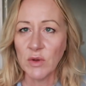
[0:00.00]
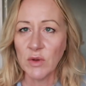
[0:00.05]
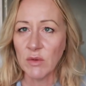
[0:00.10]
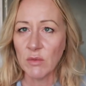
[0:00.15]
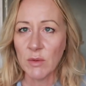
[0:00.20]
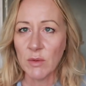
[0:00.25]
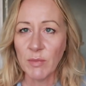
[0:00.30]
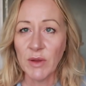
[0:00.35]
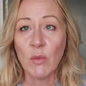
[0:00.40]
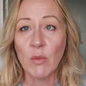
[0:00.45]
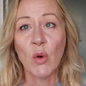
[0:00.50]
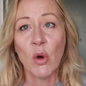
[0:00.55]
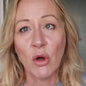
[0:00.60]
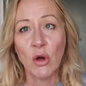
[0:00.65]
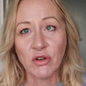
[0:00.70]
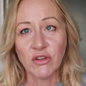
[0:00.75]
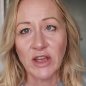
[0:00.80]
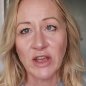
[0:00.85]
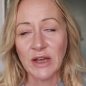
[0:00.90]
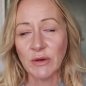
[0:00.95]
We were a bit
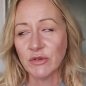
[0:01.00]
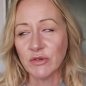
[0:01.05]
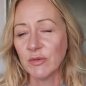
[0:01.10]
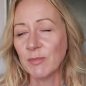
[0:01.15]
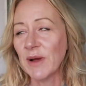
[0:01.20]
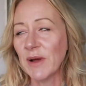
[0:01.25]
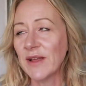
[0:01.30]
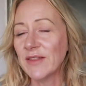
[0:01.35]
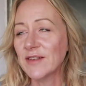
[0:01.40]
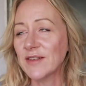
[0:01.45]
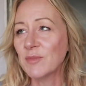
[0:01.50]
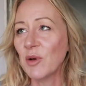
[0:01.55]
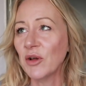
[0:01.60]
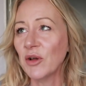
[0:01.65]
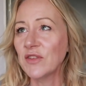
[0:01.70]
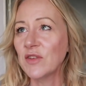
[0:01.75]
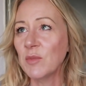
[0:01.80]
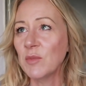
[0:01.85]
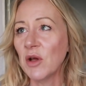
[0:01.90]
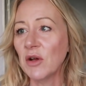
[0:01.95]
walked out by this
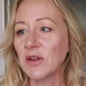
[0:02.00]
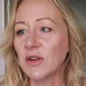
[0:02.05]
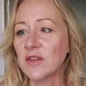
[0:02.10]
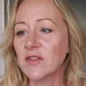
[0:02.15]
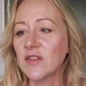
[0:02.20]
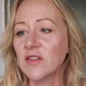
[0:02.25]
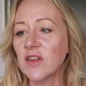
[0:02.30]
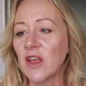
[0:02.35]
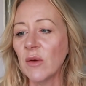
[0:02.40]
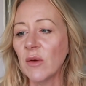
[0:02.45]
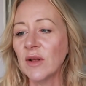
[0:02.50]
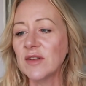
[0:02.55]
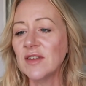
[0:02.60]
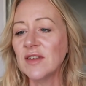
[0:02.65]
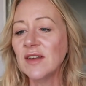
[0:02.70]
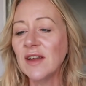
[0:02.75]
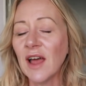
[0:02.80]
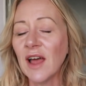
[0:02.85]
point, to be honest, so I didn't